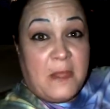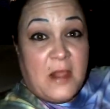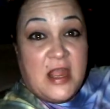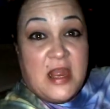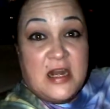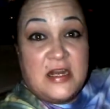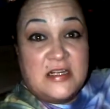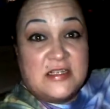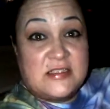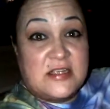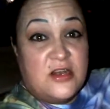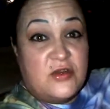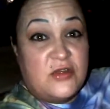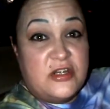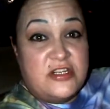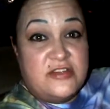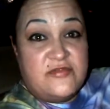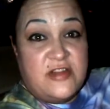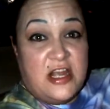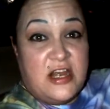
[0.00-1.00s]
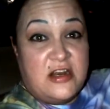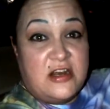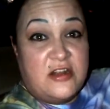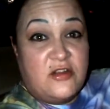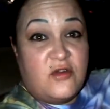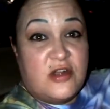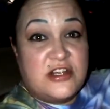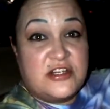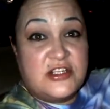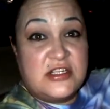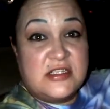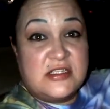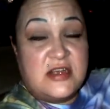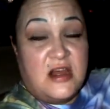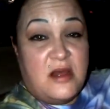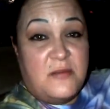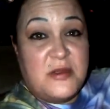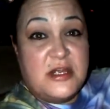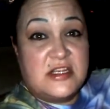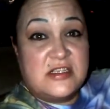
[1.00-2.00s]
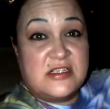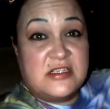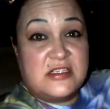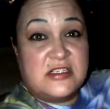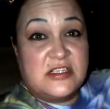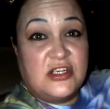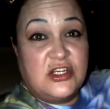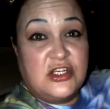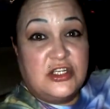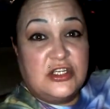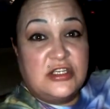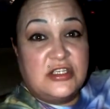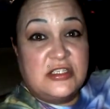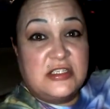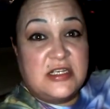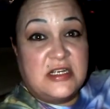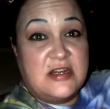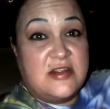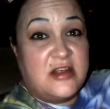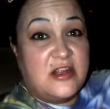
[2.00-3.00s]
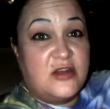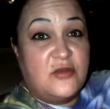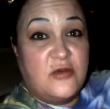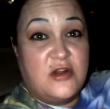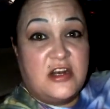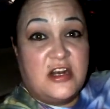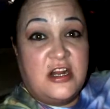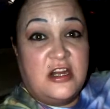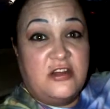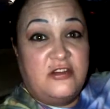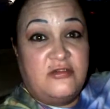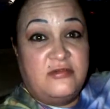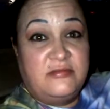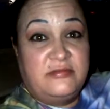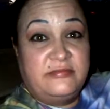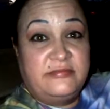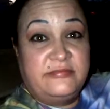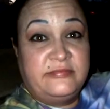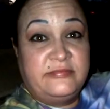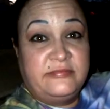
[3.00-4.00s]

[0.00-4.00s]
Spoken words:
And as always, if you got any questions, comments, concerns, anything you want to know,